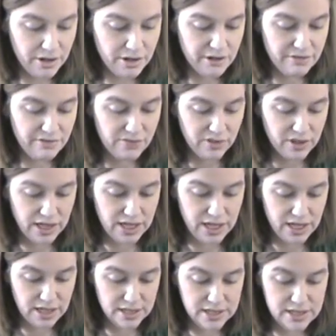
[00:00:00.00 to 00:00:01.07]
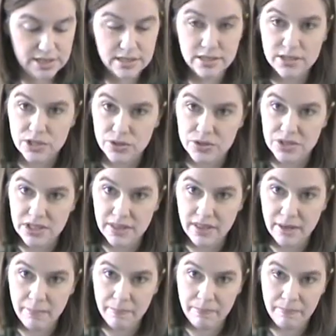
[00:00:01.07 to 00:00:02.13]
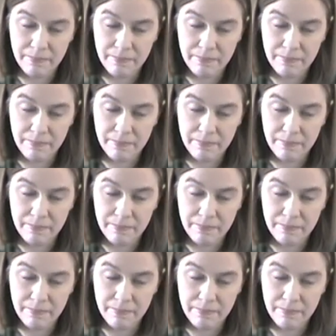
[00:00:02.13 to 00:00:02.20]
flags. Do you see them?